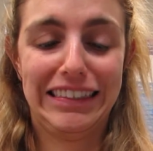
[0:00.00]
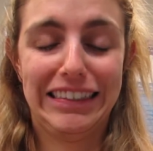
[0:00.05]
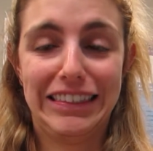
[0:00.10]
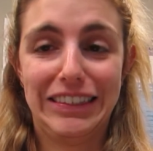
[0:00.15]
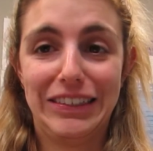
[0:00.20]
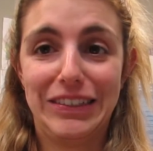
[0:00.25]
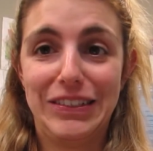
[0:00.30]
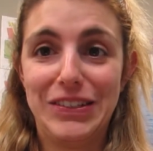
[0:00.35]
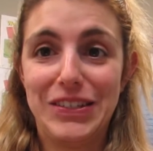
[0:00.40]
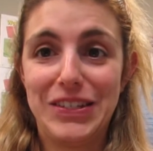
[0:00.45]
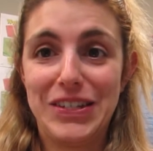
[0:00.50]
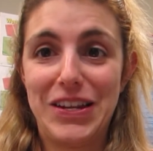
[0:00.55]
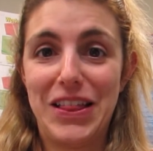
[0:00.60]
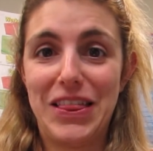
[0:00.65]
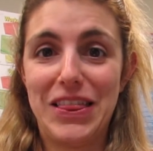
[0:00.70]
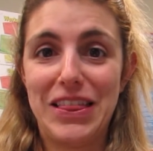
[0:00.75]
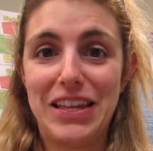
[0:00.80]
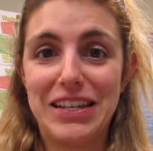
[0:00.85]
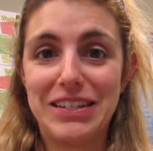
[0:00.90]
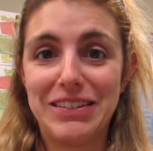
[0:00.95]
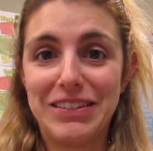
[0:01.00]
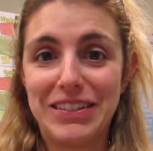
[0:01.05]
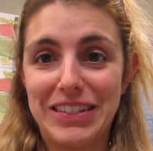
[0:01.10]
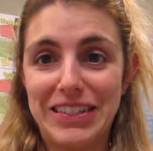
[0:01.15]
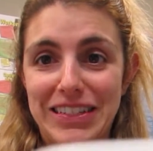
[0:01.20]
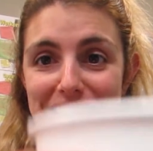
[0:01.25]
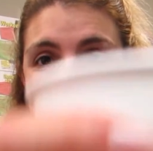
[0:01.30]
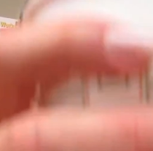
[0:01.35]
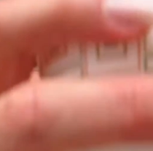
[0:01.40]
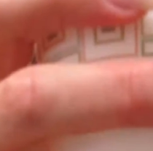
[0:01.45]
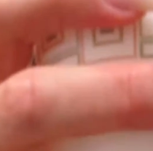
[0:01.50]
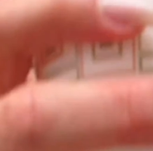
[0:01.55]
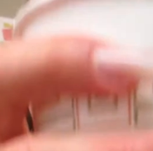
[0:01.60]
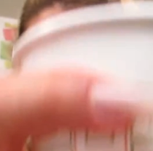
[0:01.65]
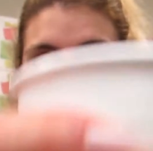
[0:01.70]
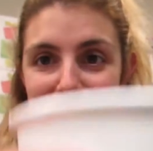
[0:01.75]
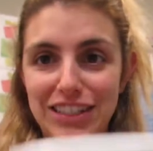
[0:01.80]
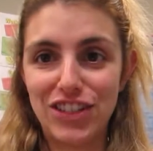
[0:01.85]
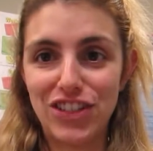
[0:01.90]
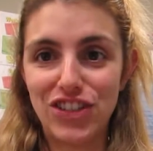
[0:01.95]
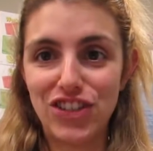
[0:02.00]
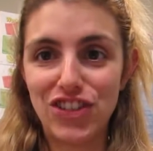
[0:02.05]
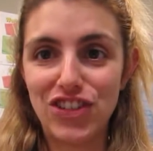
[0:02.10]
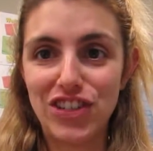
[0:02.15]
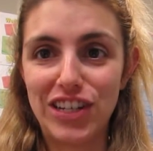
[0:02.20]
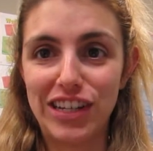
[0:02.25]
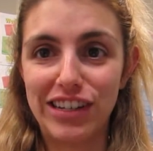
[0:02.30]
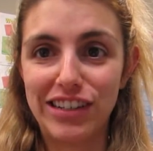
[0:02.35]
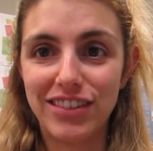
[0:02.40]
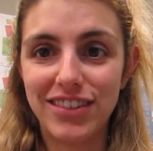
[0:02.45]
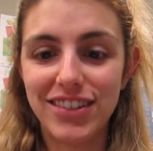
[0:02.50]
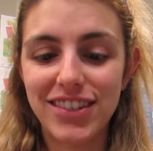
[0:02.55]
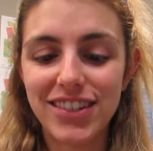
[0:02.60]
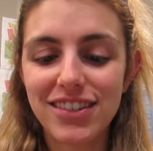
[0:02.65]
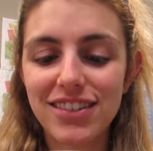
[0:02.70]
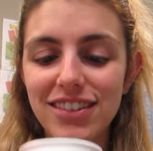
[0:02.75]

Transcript: There goes nothing. Cheers.